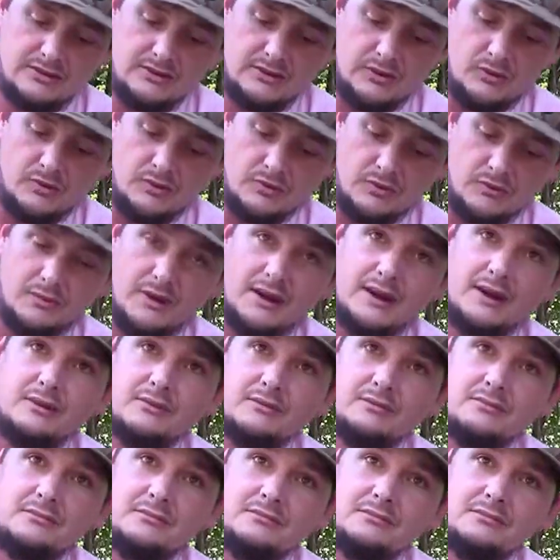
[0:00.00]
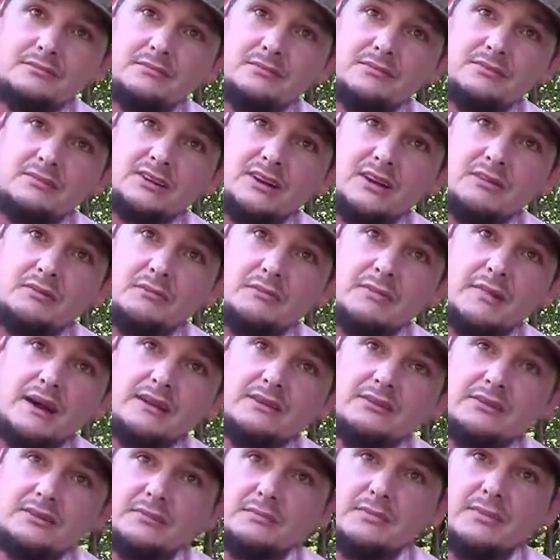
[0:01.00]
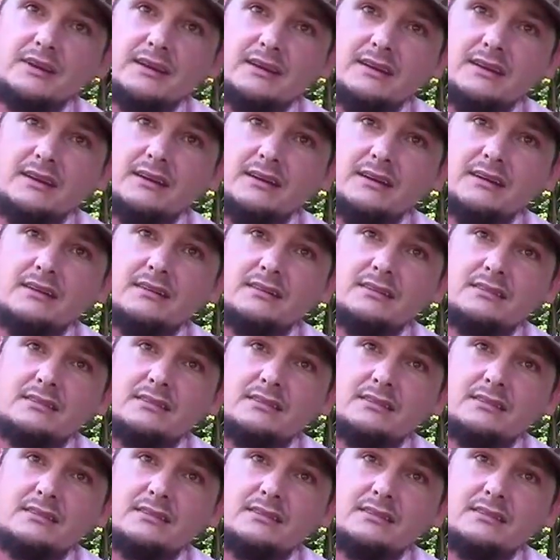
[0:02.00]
Going around, coming back to his bedding area.